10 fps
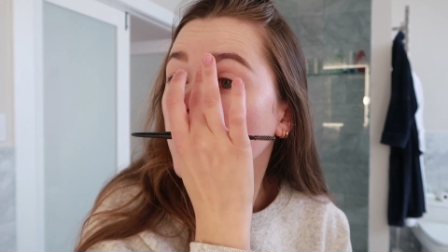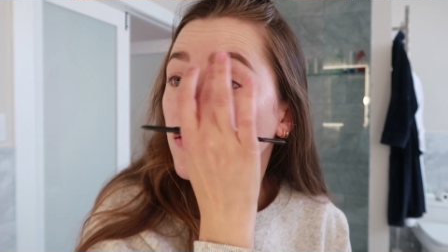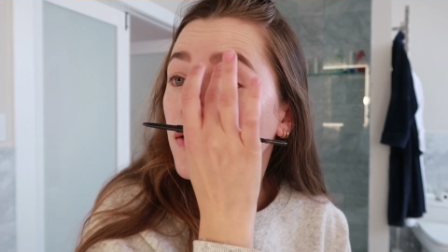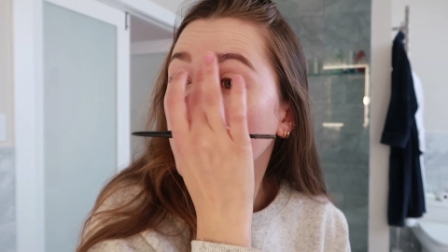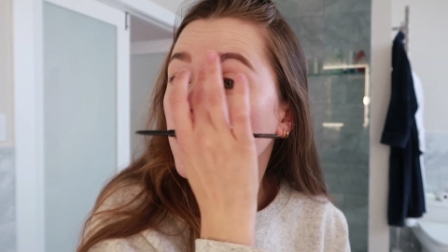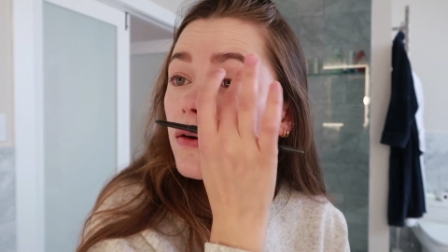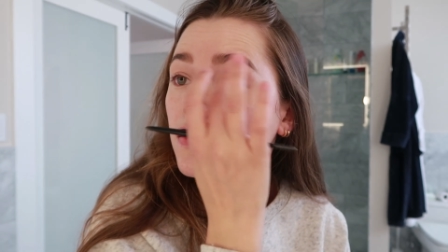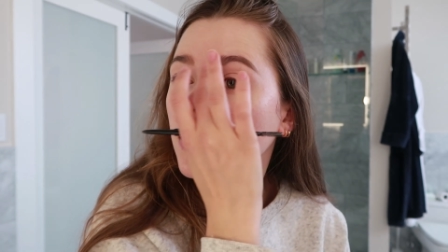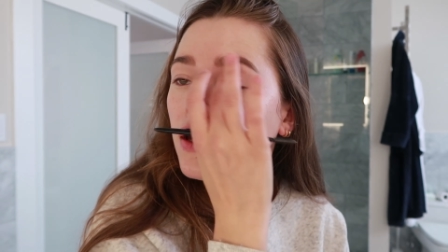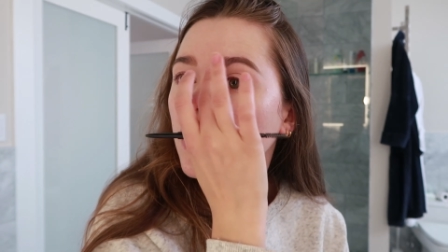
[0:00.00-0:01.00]

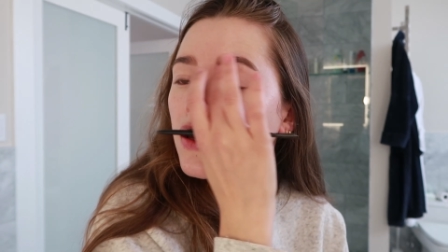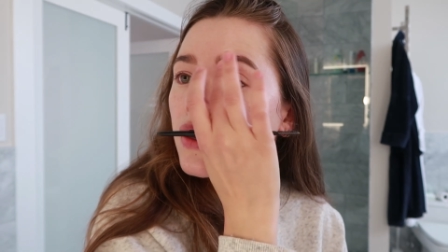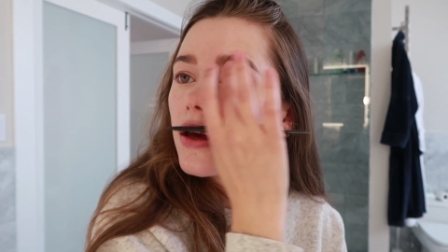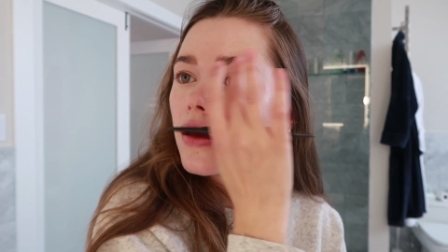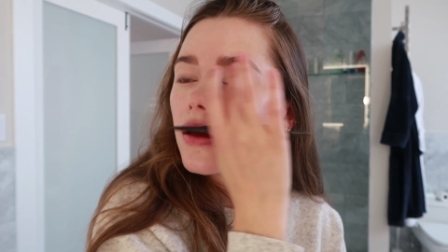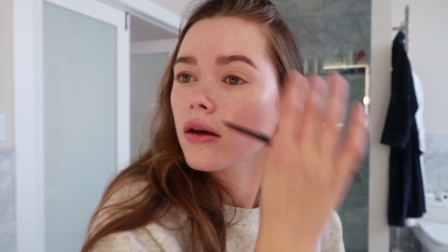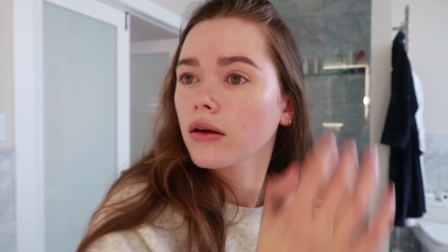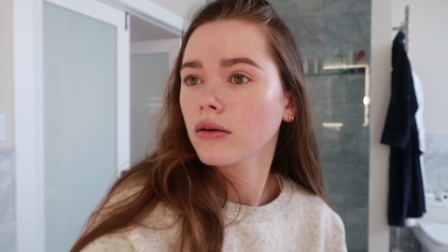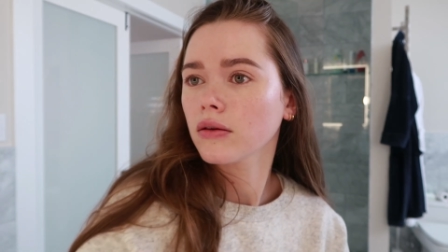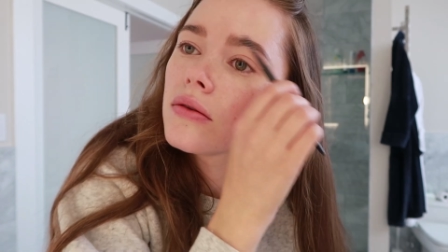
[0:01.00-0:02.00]
Okay.
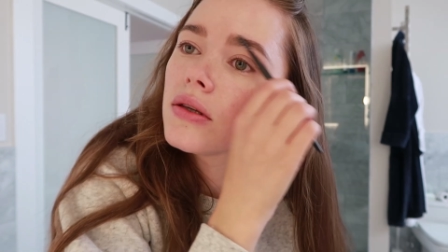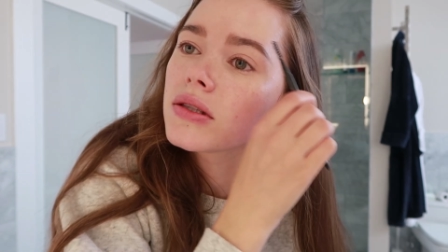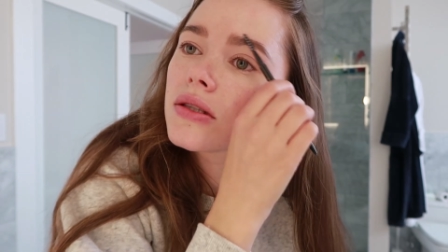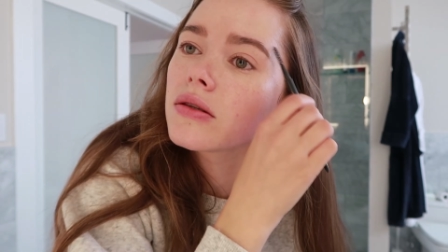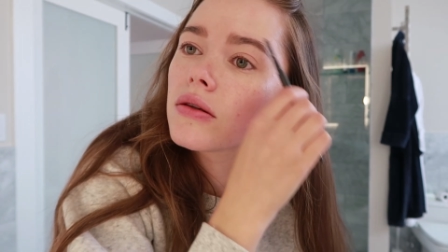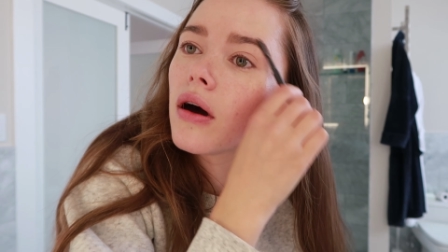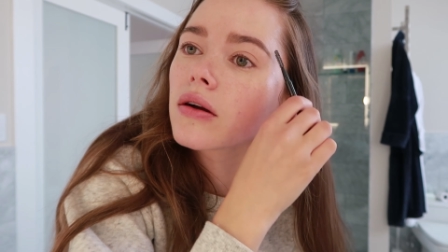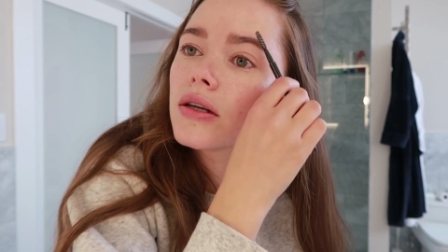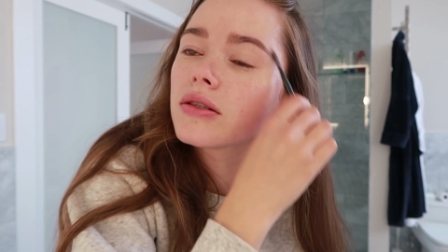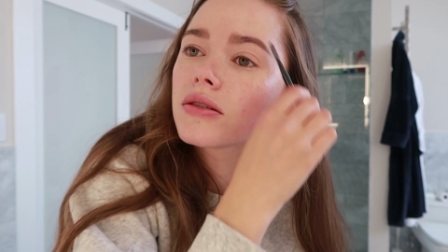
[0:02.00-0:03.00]
This is the
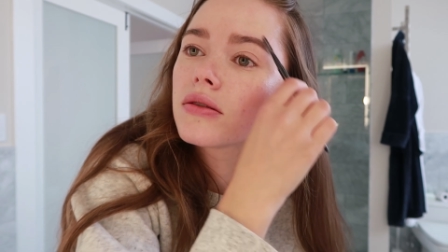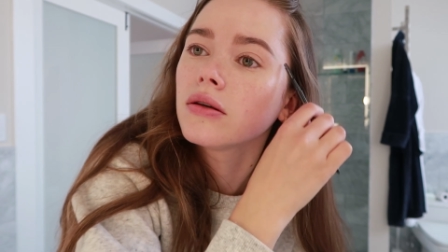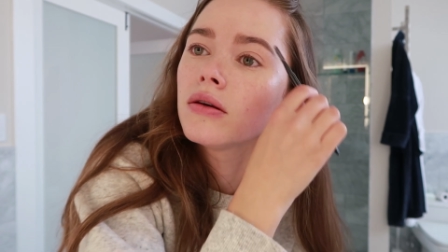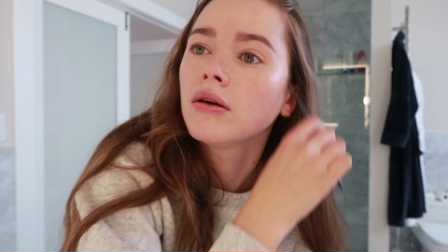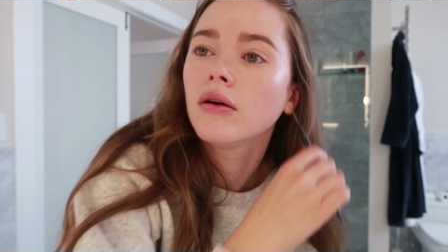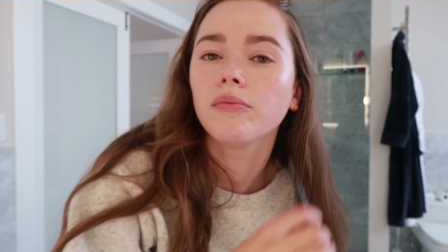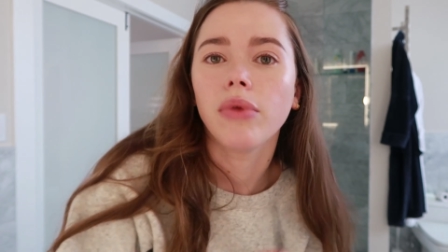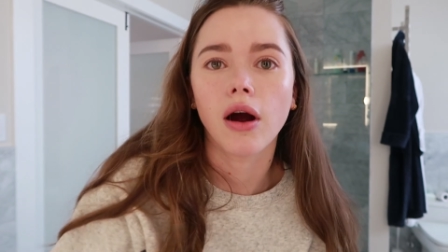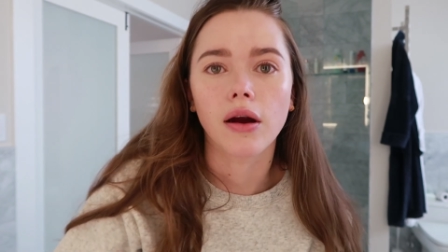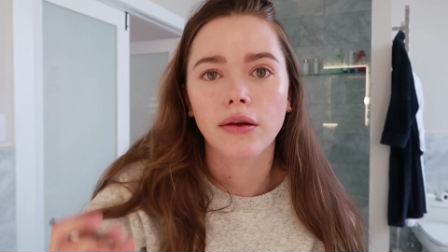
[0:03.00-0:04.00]
longest
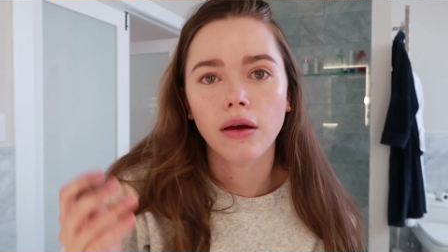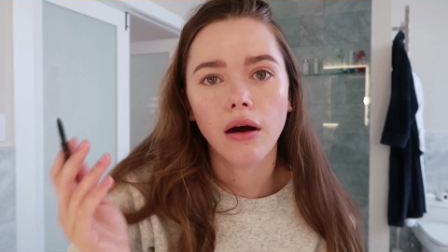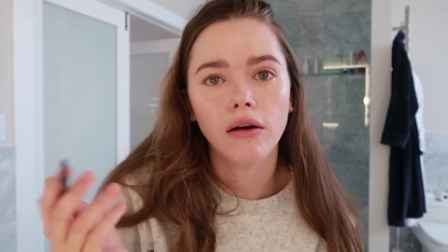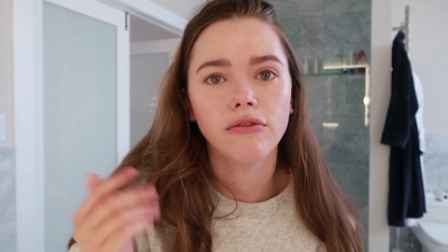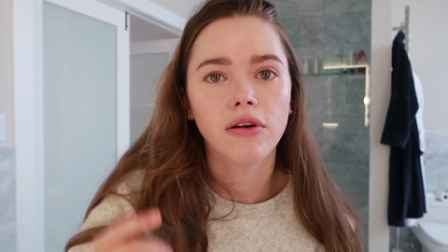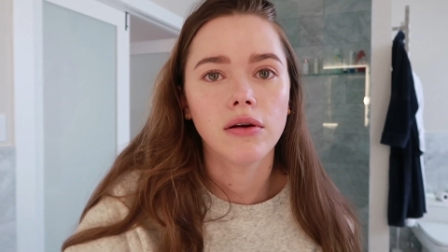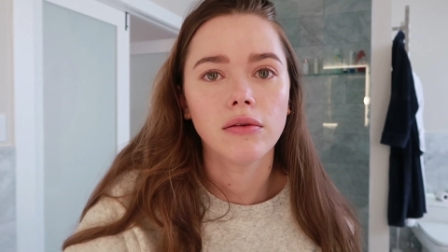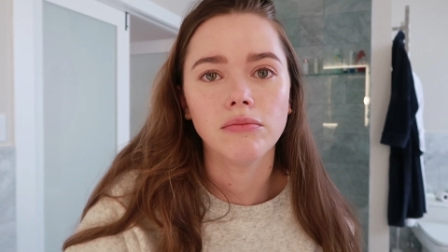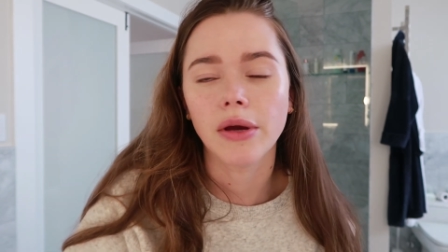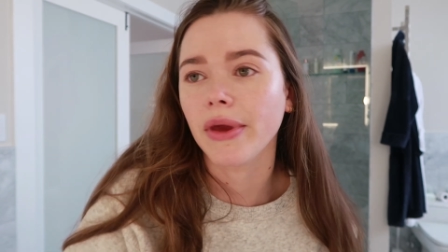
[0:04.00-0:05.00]
part of
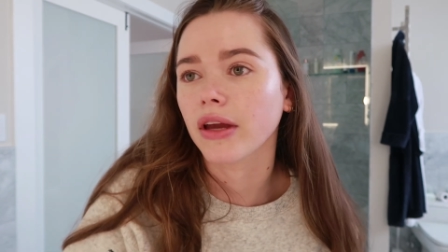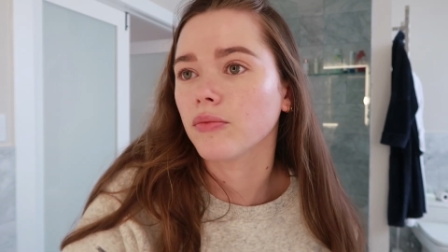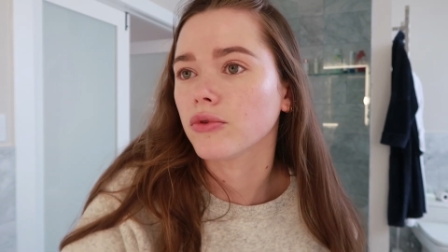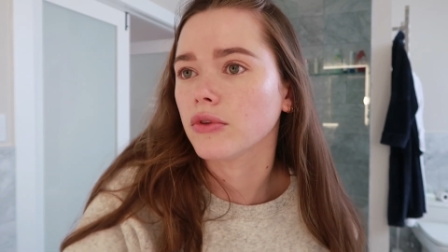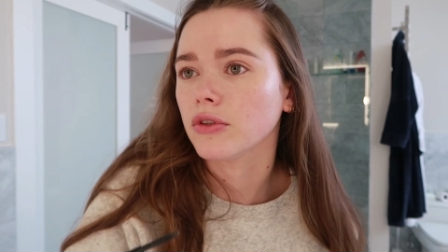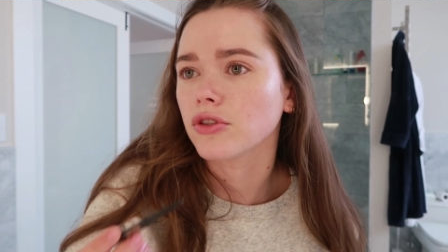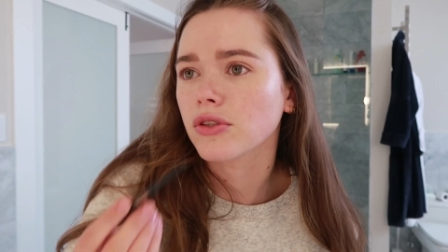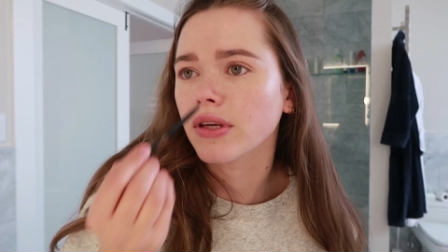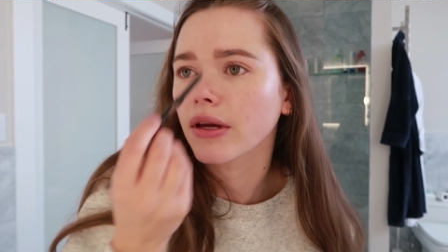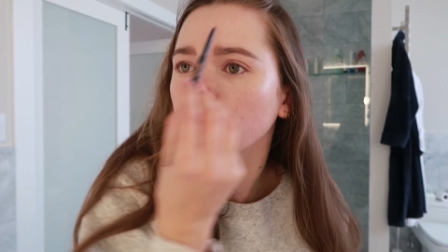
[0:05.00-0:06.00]
my makeup routine,
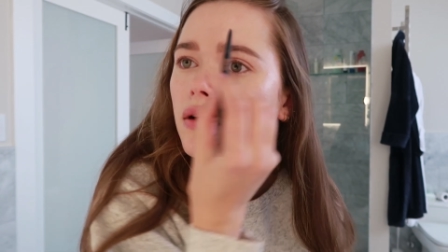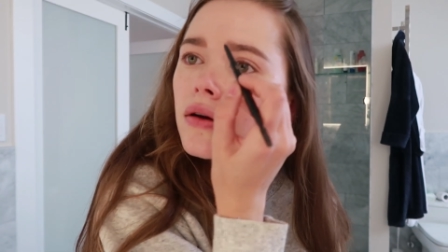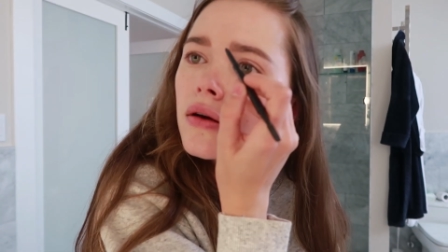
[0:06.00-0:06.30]
just saying.